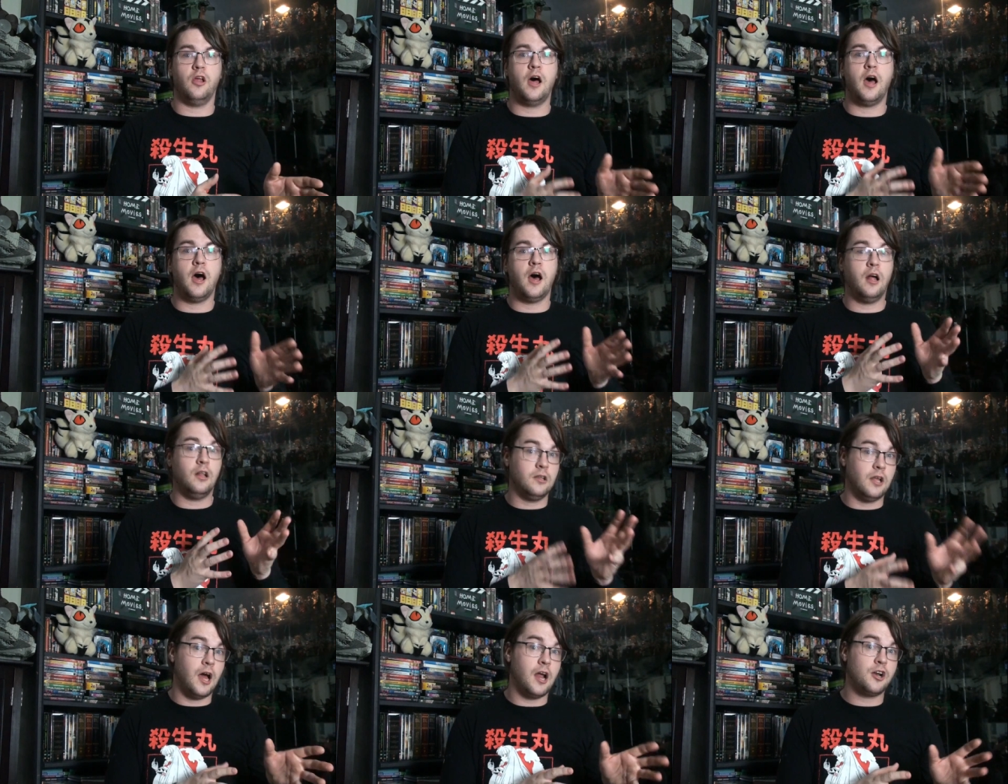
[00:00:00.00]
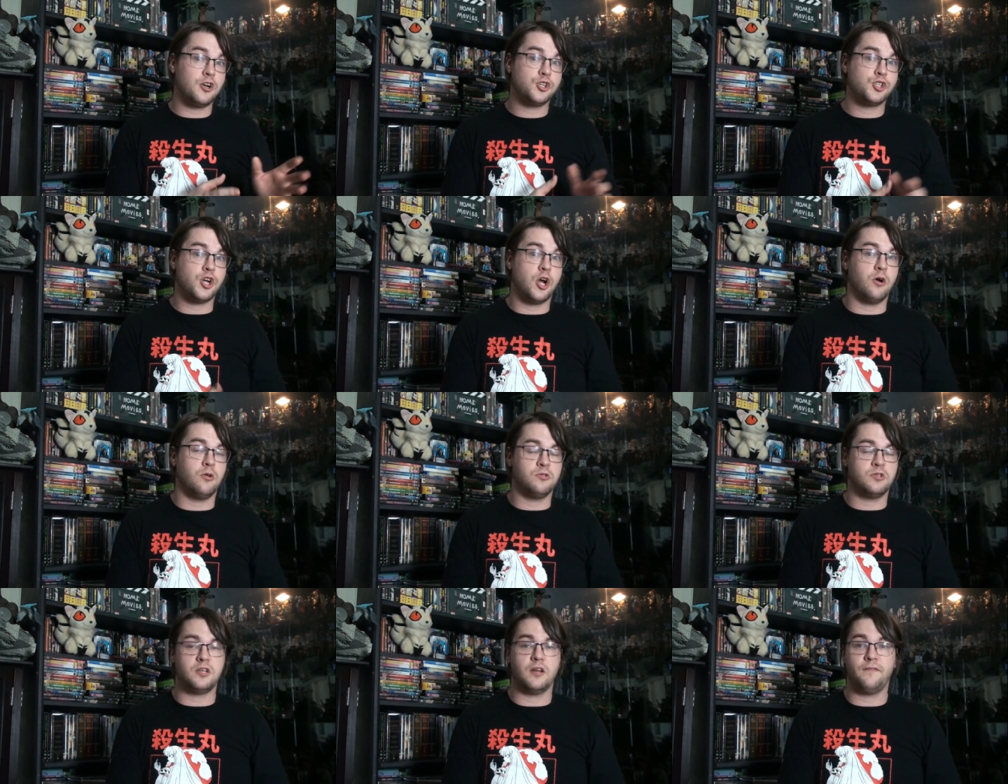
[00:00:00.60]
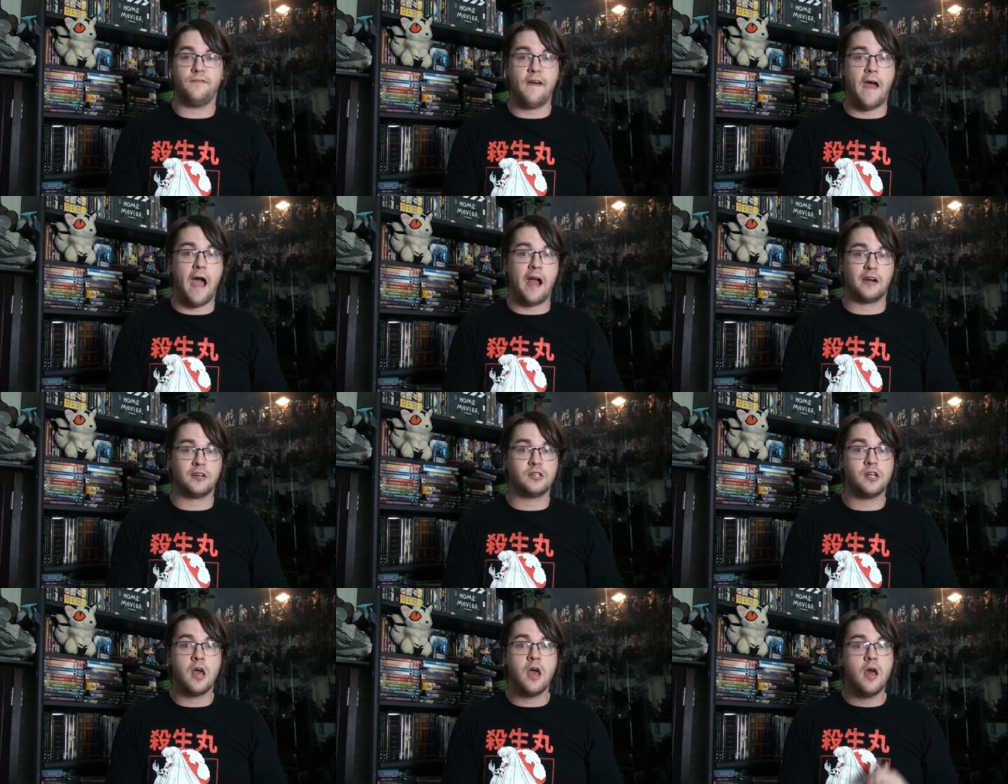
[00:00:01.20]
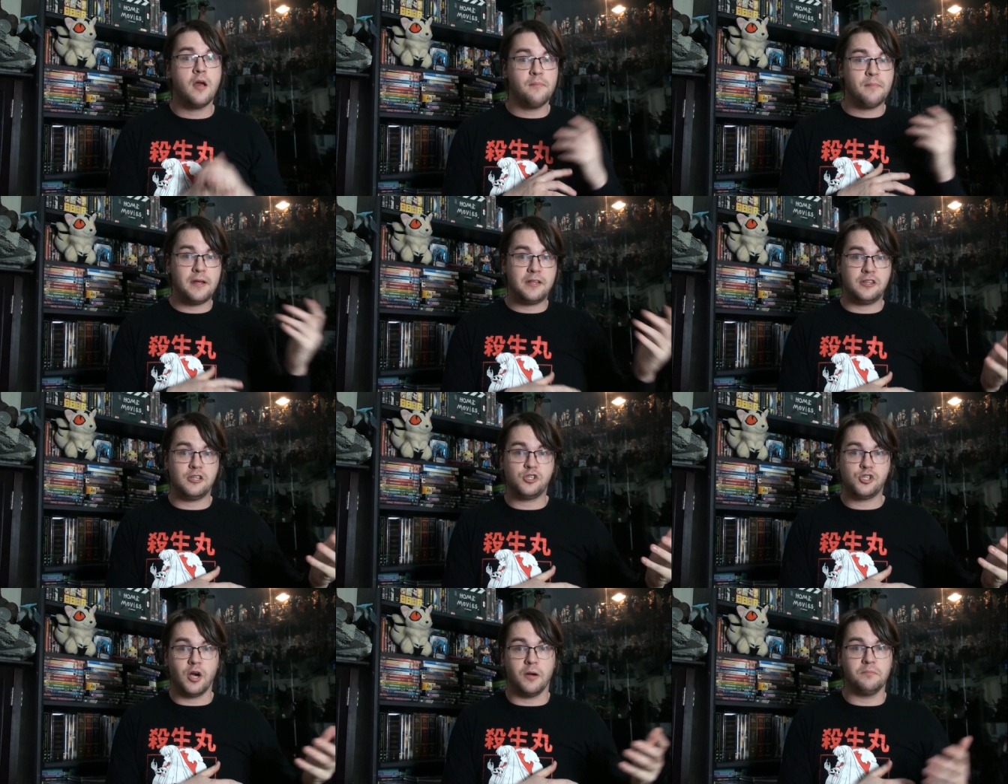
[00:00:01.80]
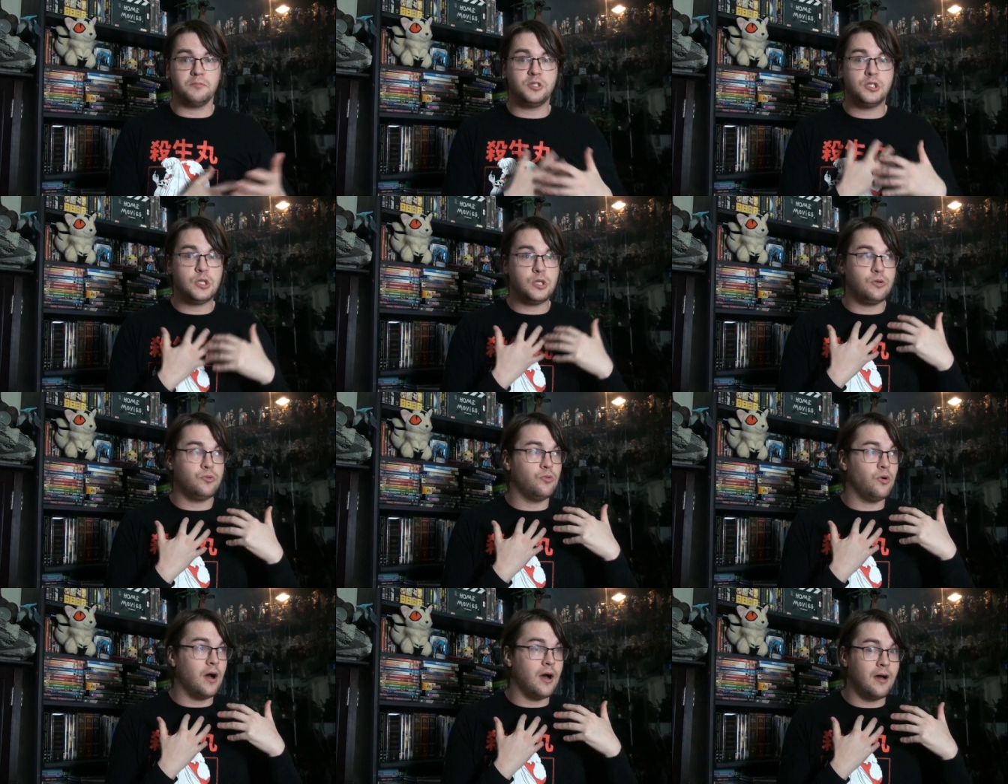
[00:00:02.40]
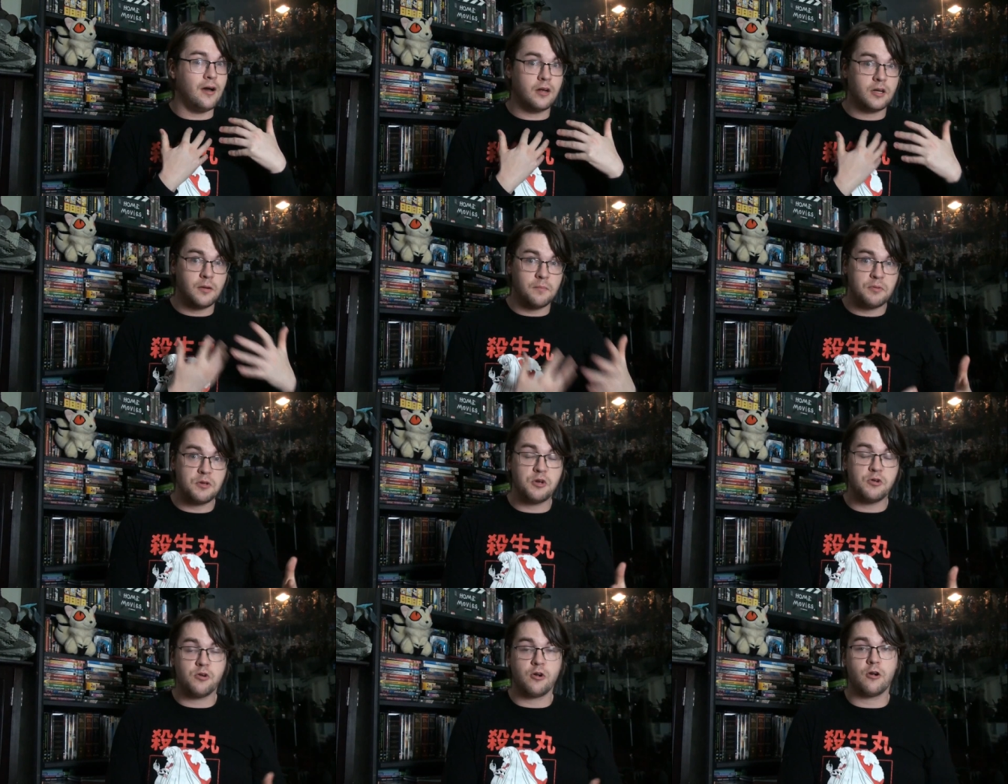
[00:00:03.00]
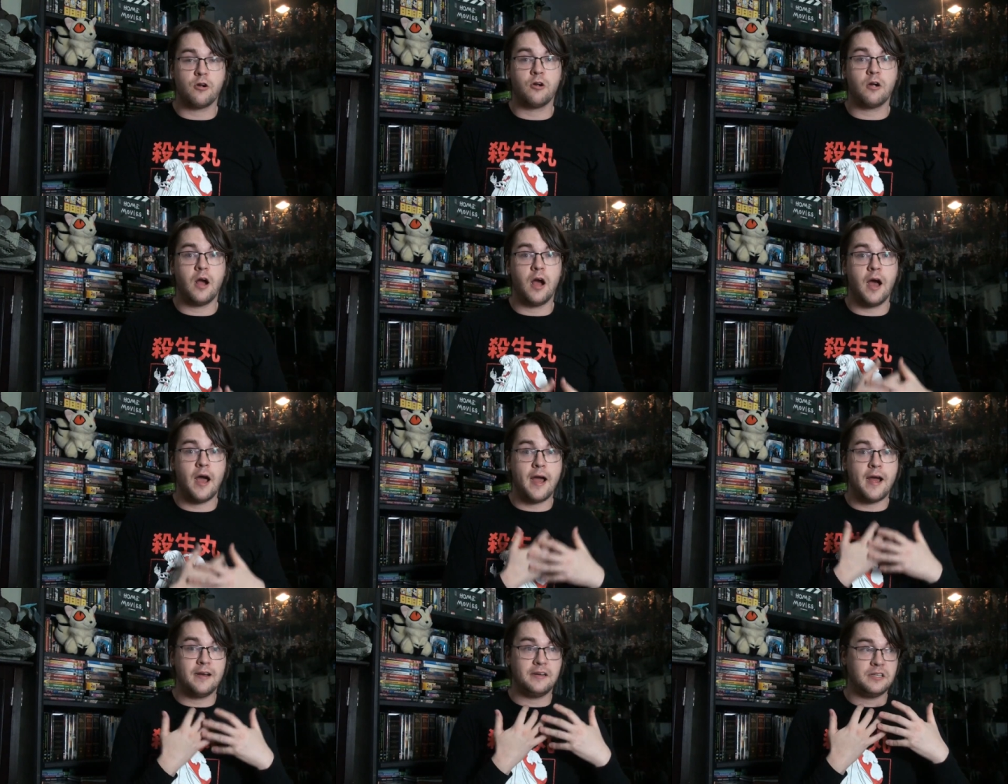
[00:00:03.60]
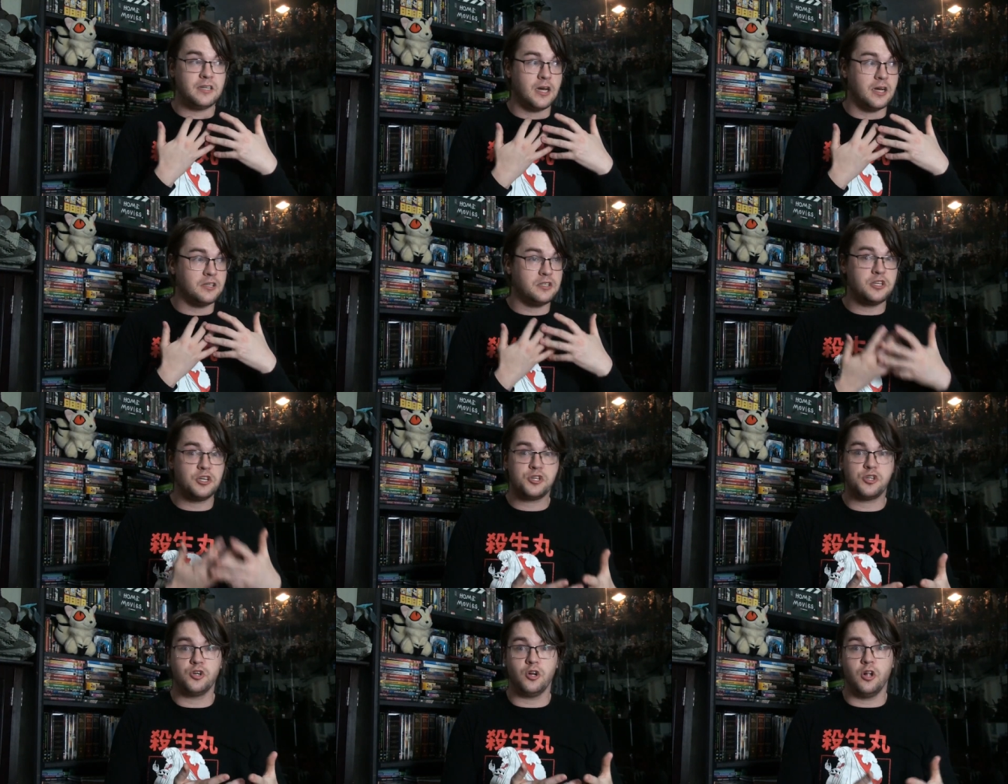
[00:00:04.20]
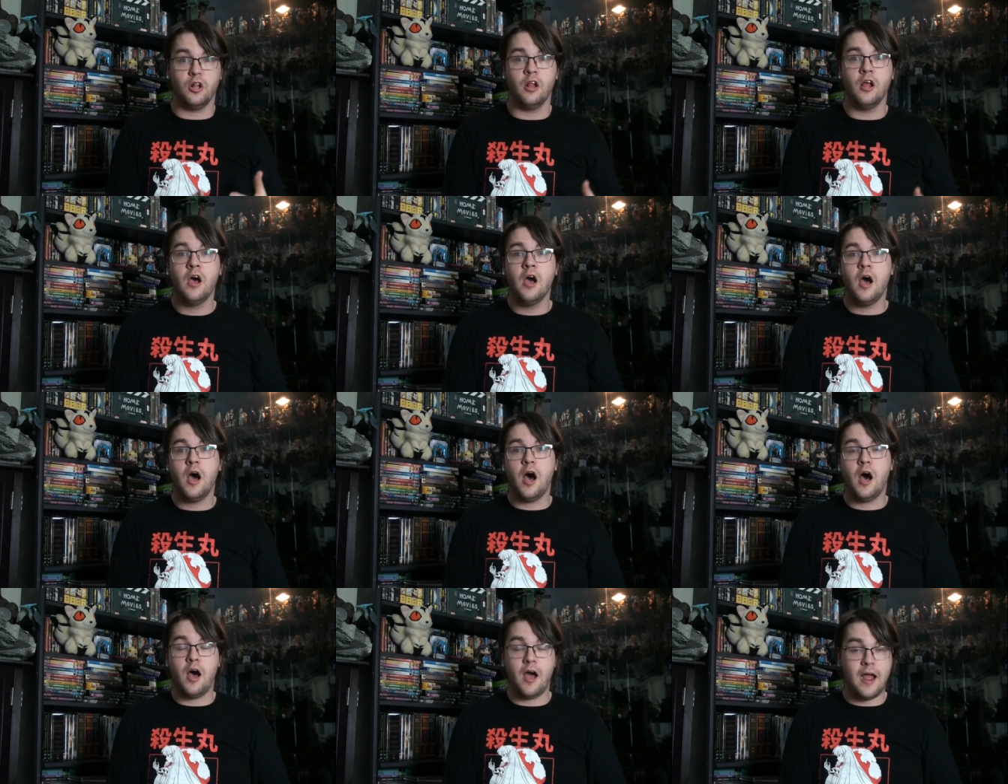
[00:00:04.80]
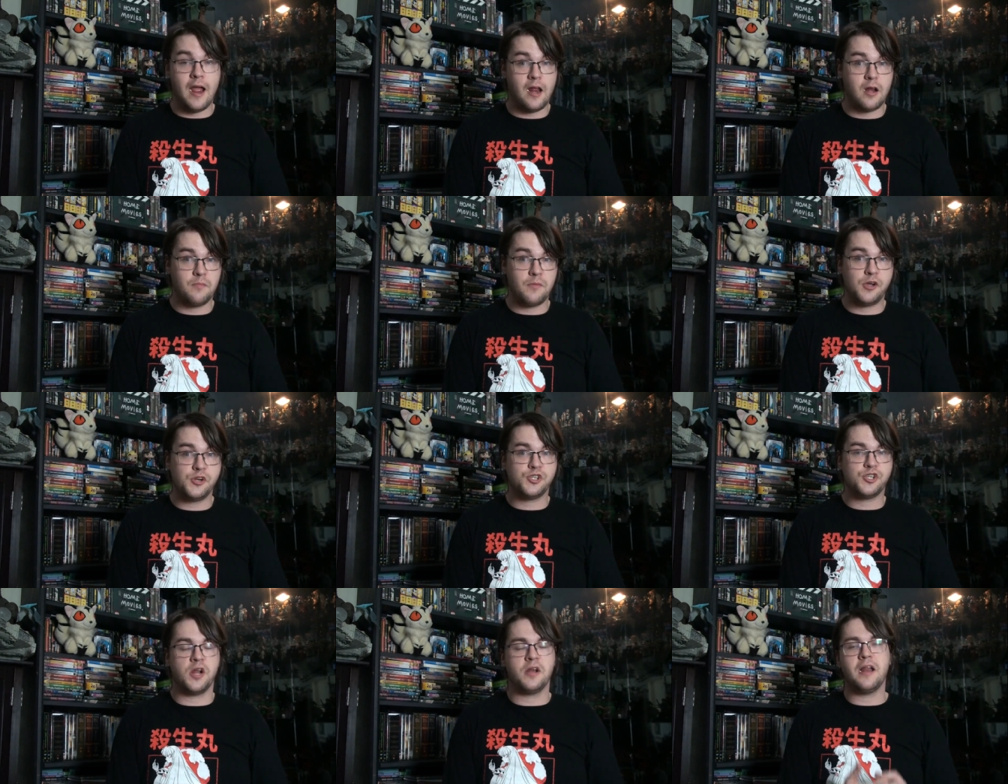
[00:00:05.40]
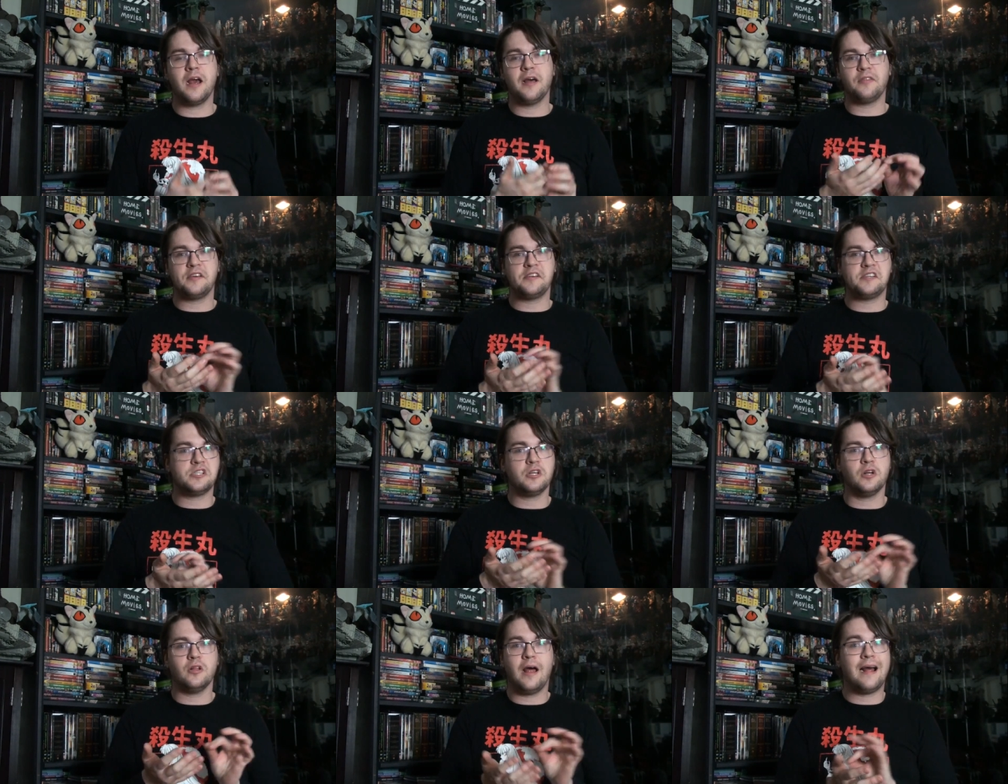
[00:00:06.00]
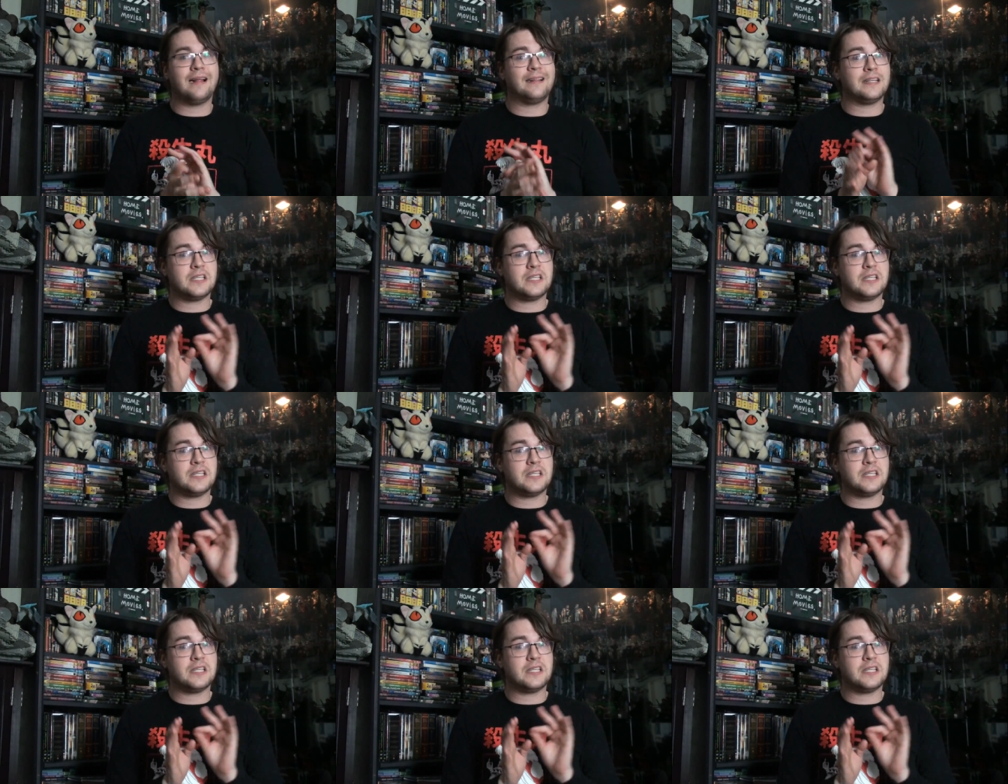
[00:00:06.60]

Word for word: Uh, a lot of shows, in fact, made the jump to uh, computer and uh, digital uh, animation. Now, they still had the